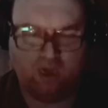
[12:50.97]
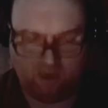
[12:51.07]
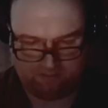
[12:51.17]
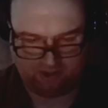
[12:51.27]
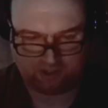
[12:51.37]

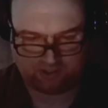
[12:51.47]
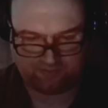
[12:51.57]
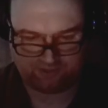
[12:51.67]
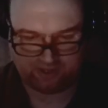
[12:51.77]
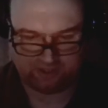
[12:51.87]
Microsoft
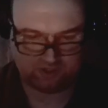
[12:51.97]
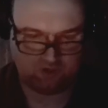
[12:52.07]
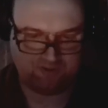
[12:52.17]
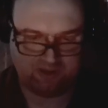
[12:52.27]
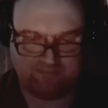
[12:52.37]
is
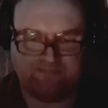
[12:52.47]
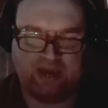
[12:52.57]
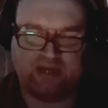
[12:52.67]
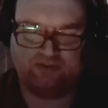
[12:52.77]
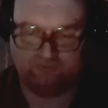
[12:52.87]
opening
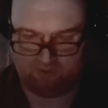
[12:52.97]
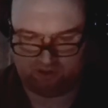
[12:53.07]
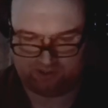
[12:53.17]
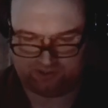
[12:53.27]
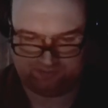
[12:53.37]
back
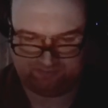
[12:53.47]
doors